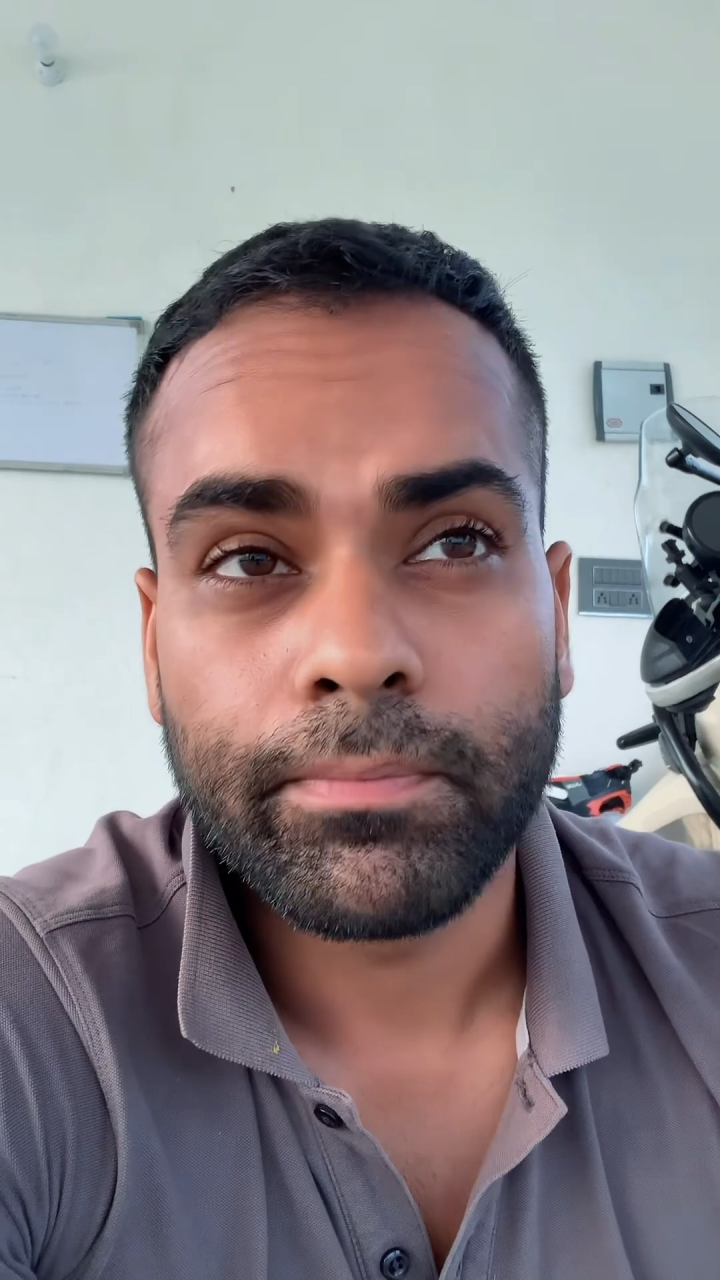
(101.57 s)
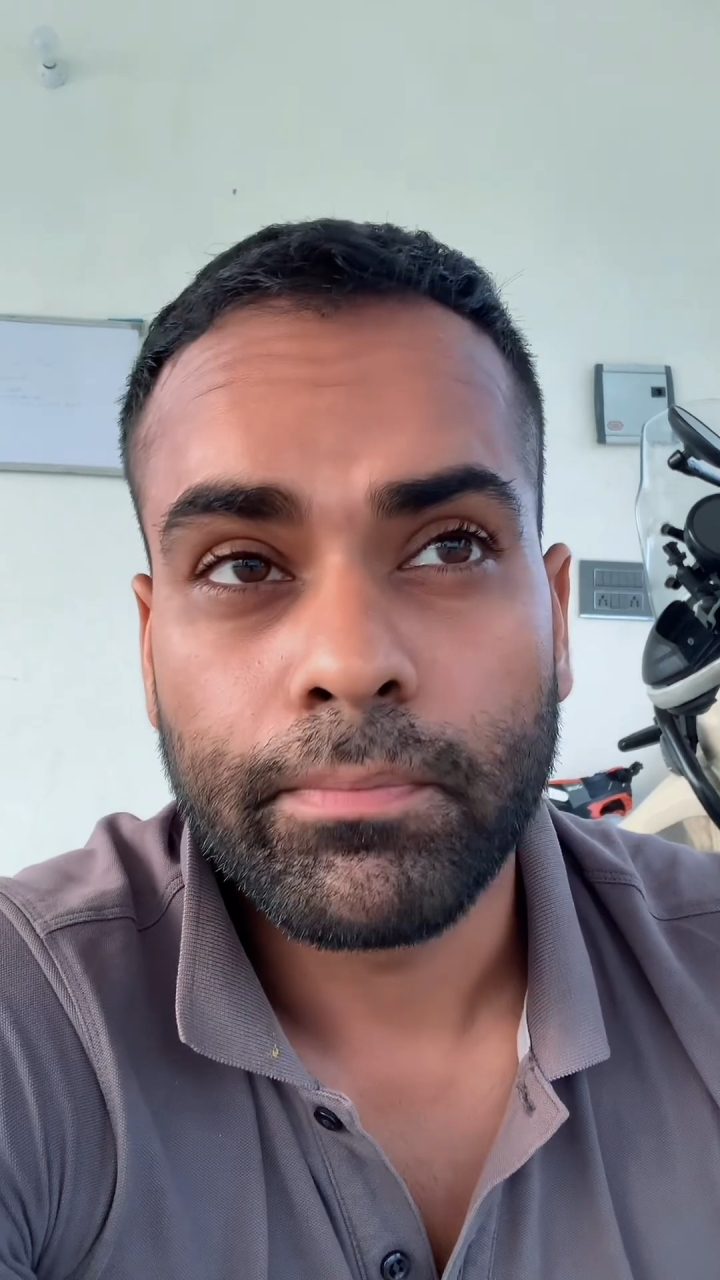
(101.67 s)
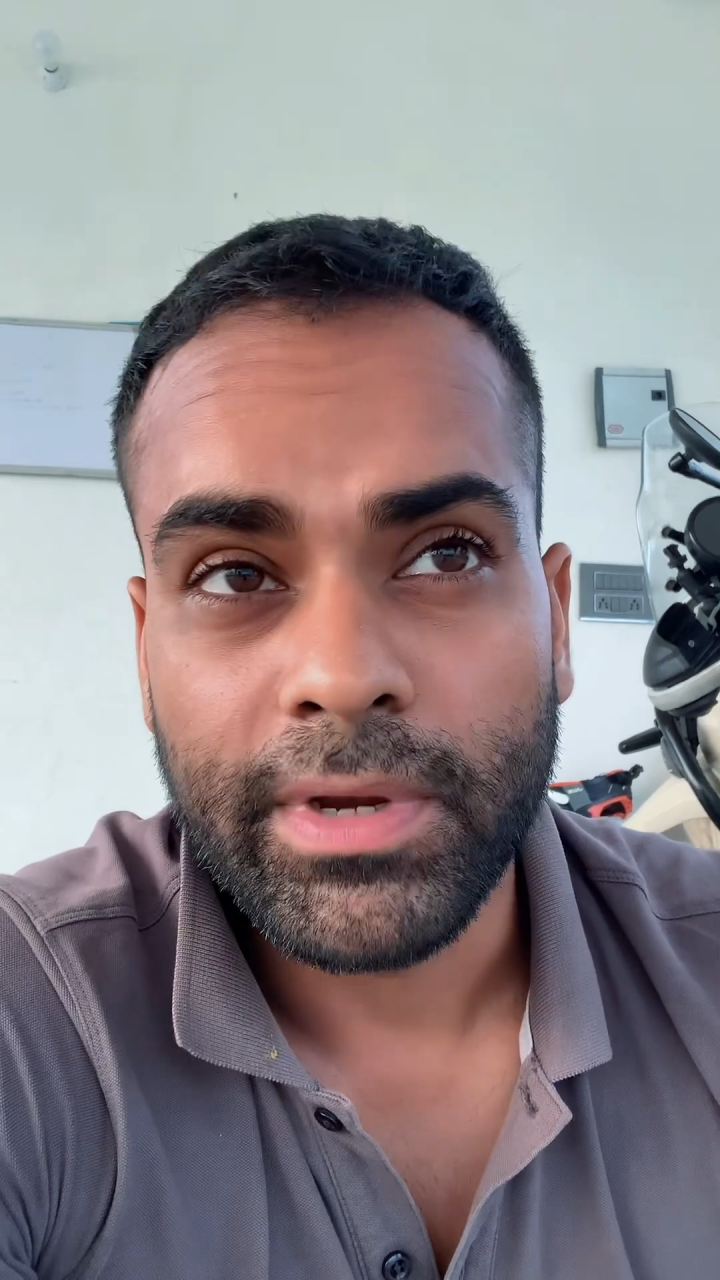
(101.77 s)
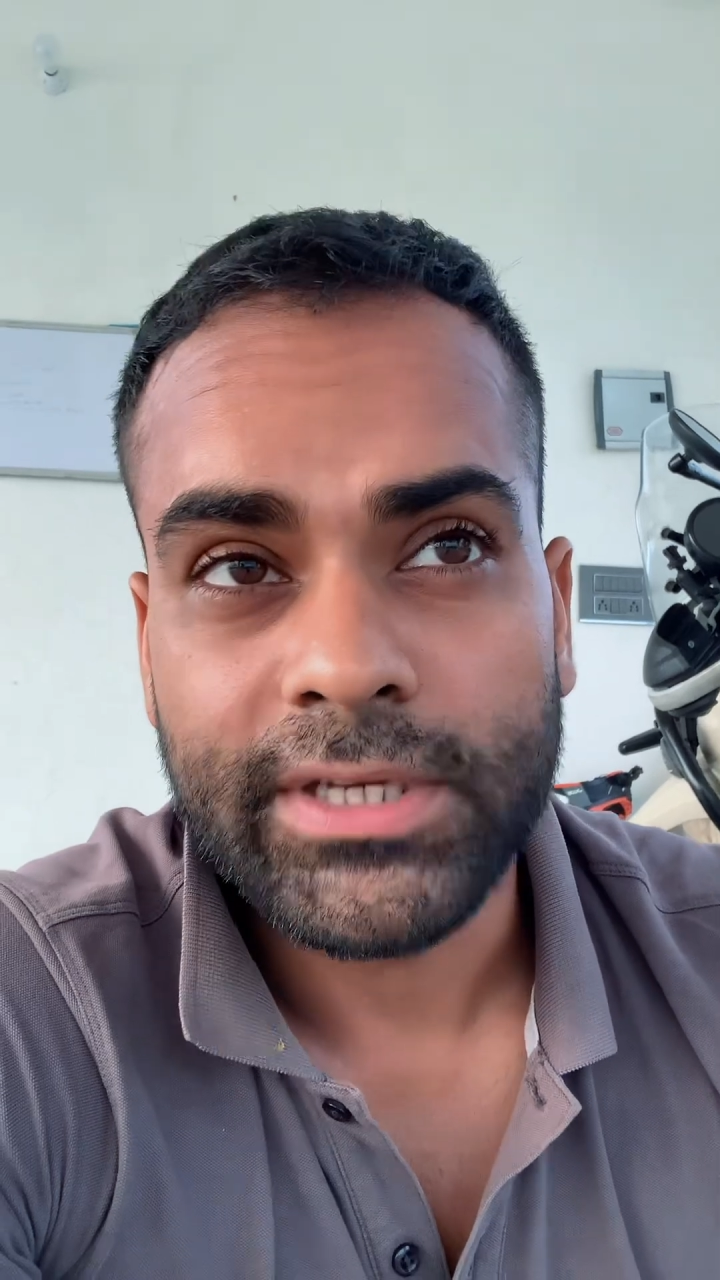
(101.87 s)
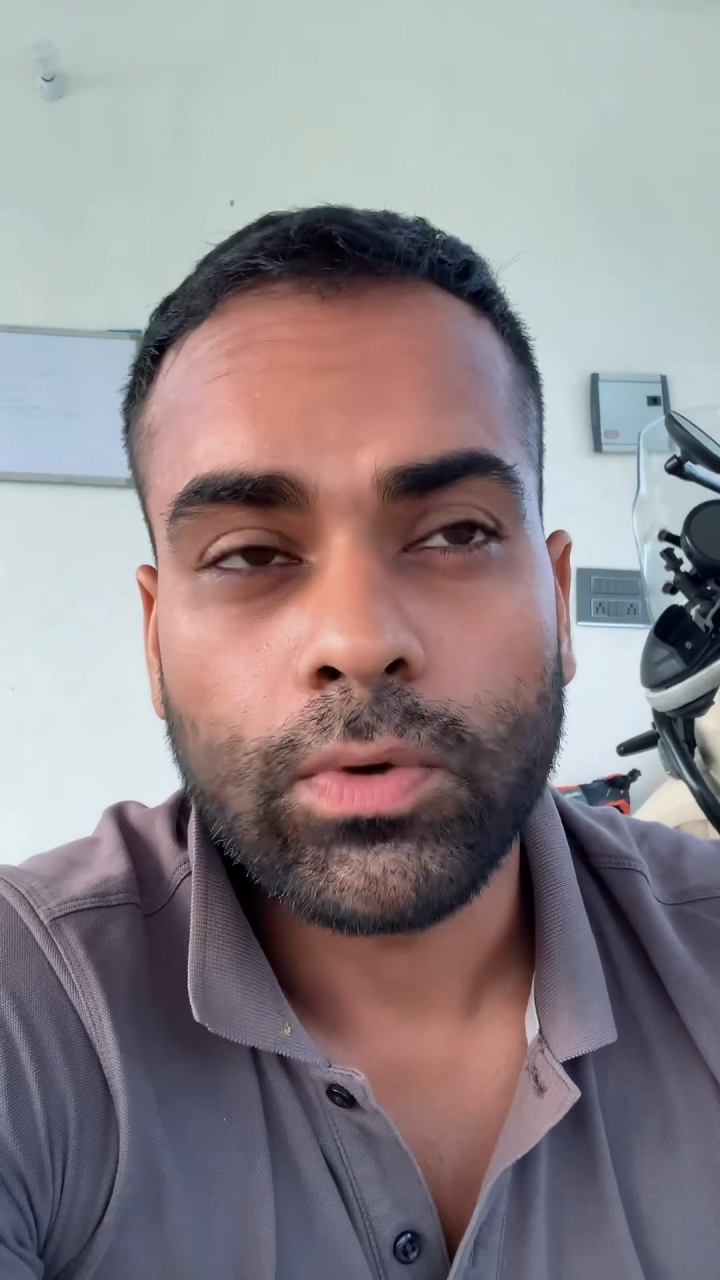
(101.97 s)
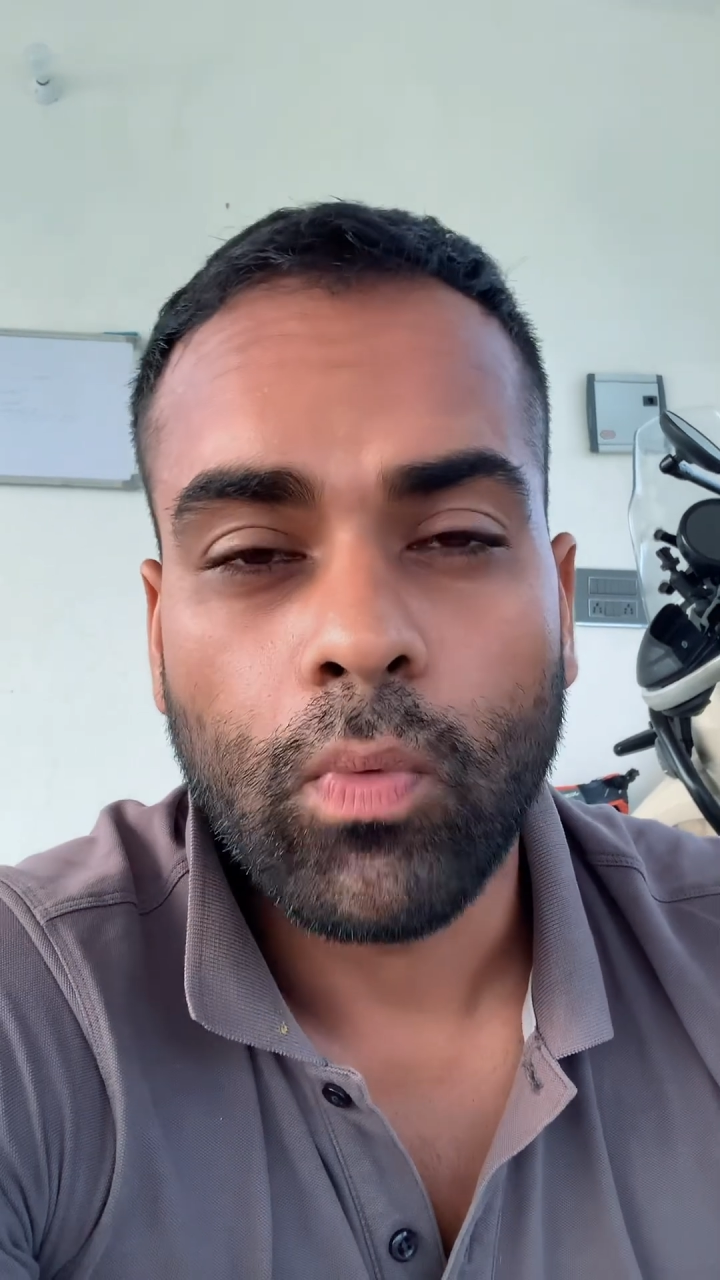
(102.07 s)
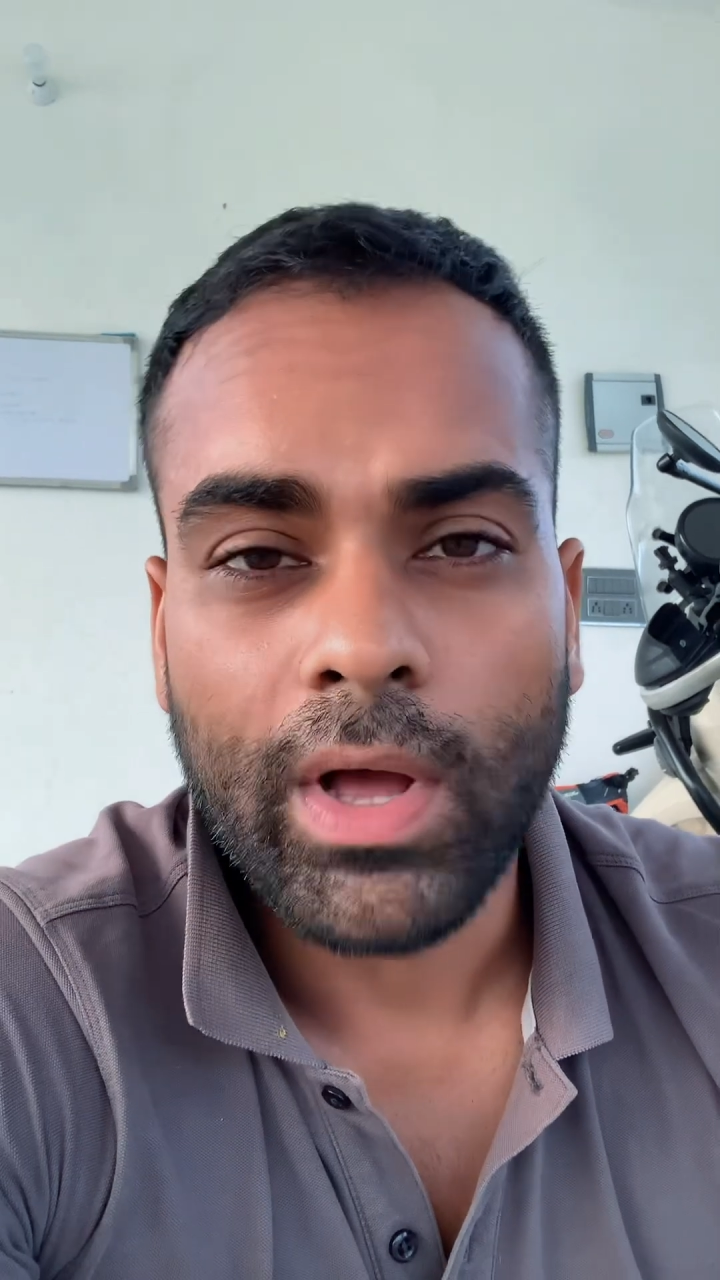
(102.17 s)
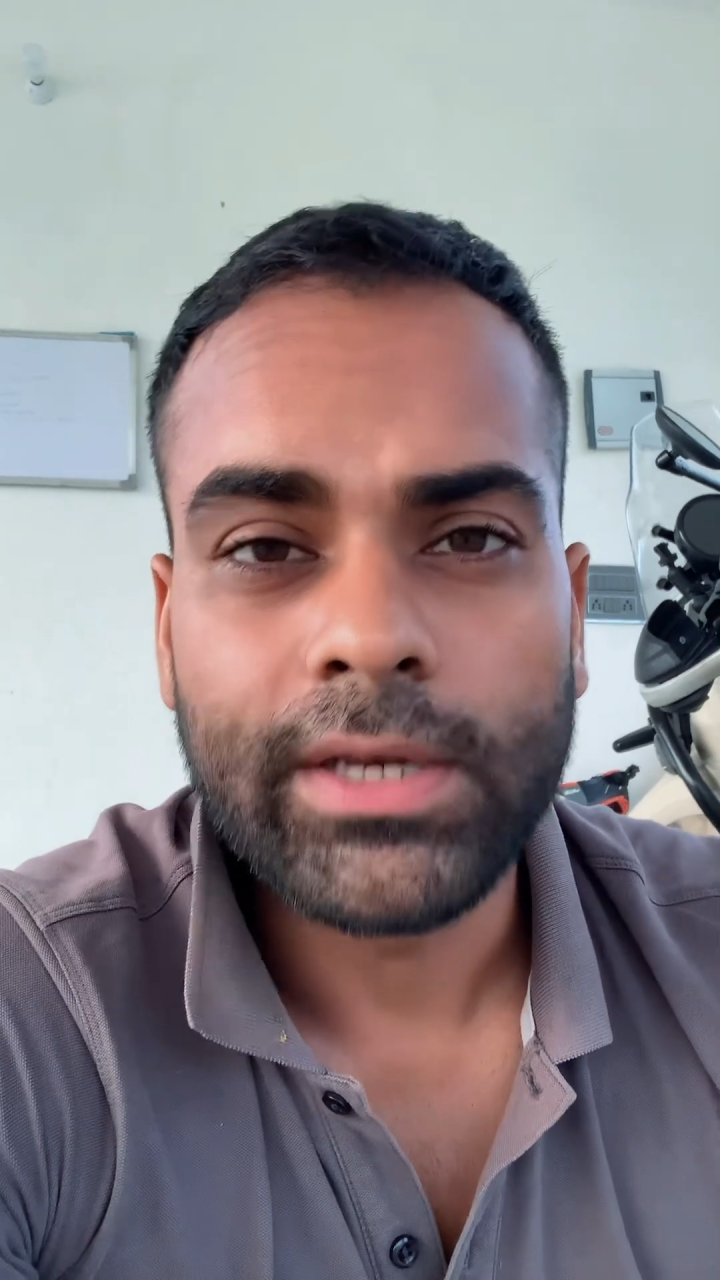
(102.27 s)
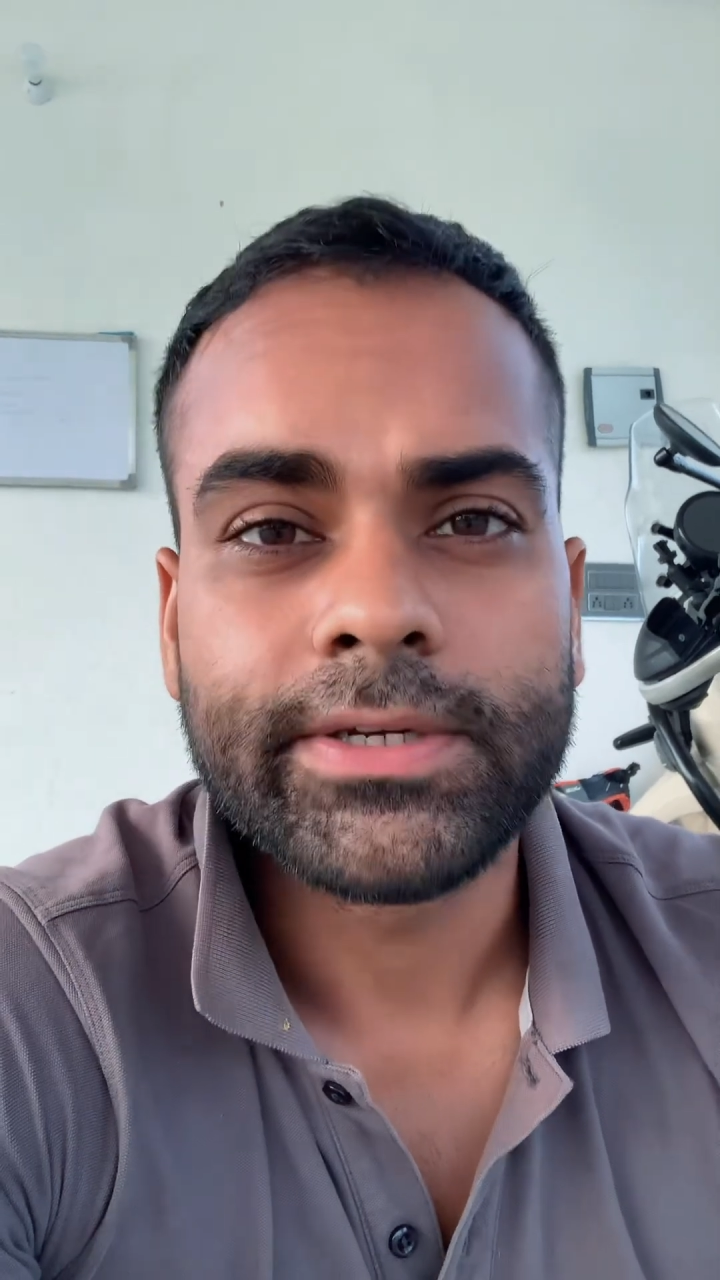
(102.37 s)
mixed well